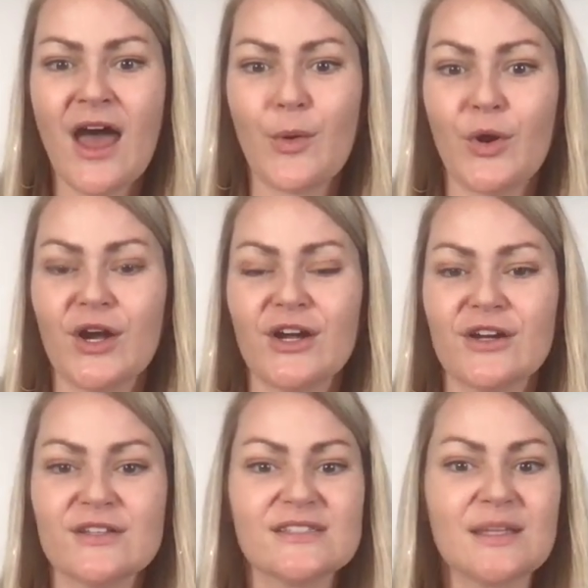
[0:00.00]

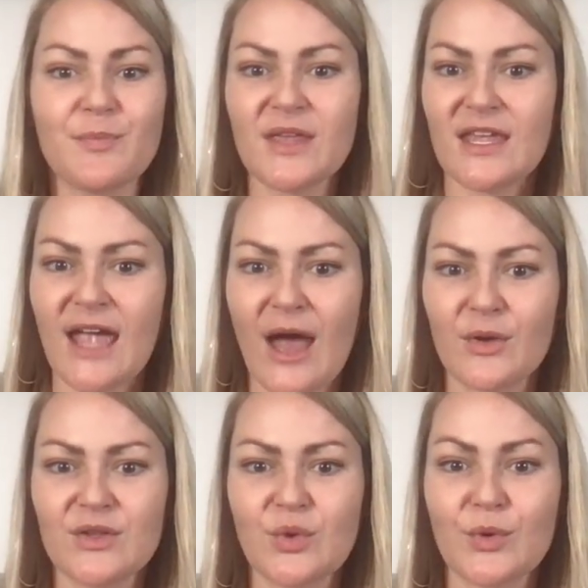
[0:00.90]
or something
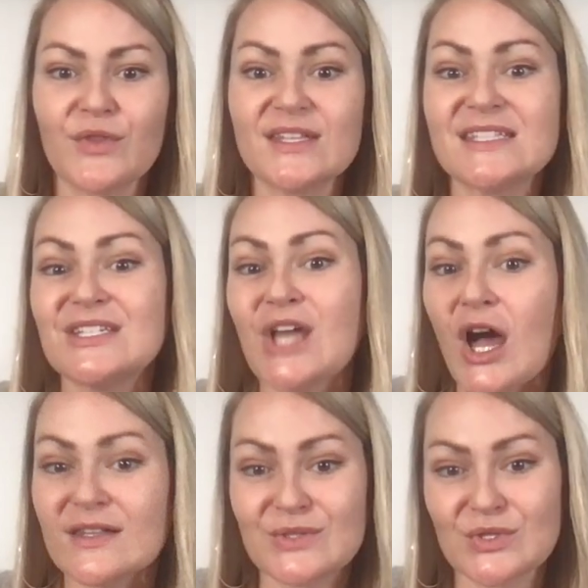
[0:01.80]
out in the world that's
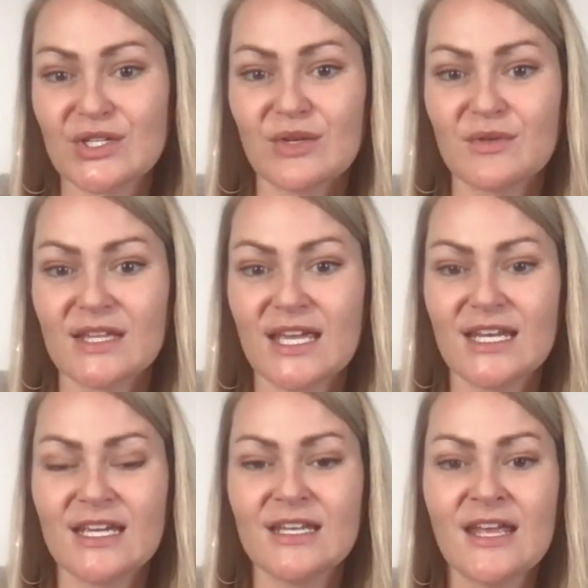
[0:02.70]
not socially
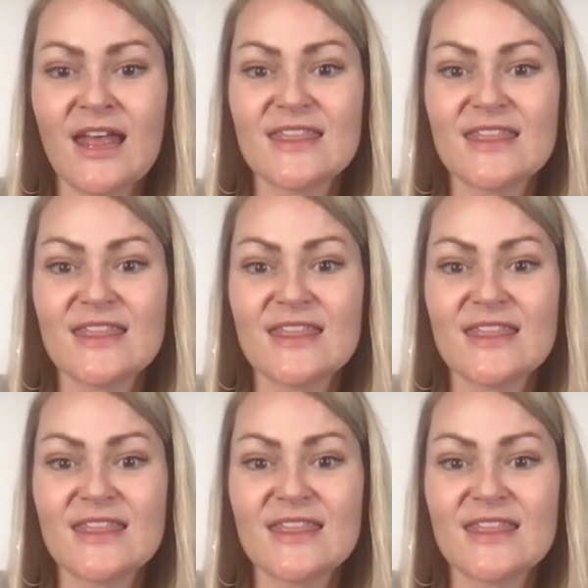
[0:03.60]
related